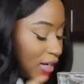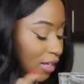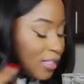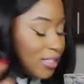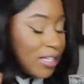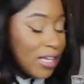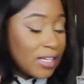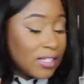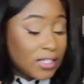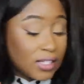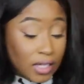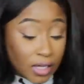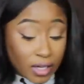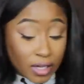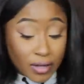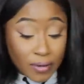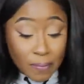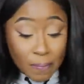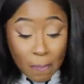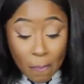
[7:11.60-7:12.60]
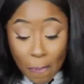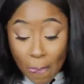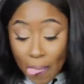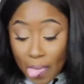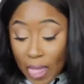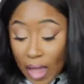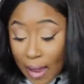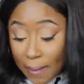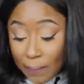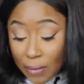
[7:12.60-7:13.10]
does taste good.
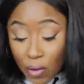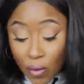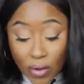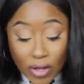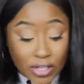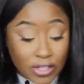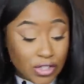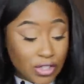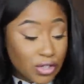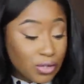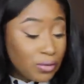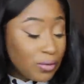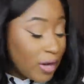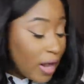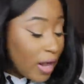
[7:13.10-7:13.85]
I'm going to